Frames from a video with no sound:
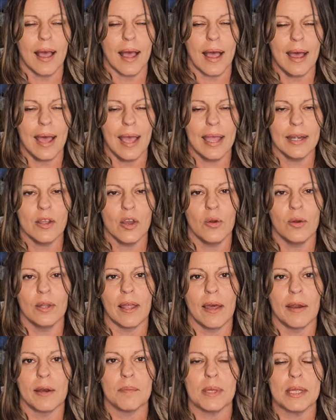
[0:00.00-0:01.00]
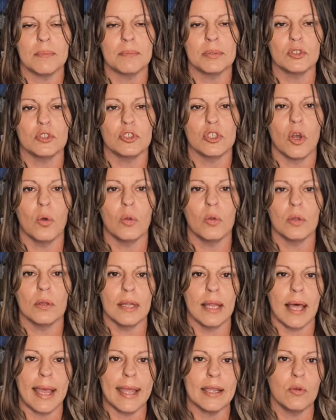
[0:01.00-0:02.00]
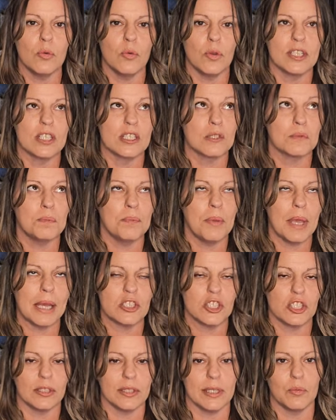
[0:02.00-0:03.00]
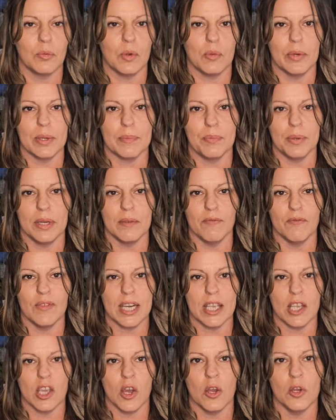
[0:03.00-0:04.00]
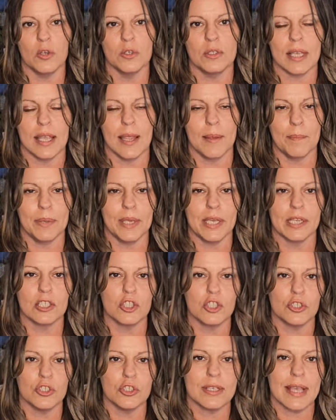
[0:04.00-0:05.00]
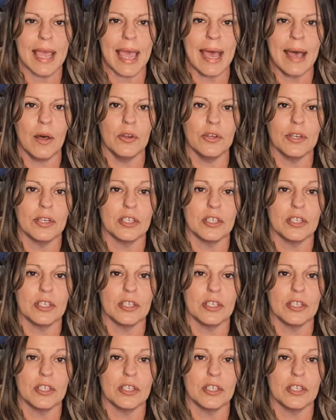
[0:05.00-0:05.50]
I know a lot of people don't like, especially when we put videos and pictures out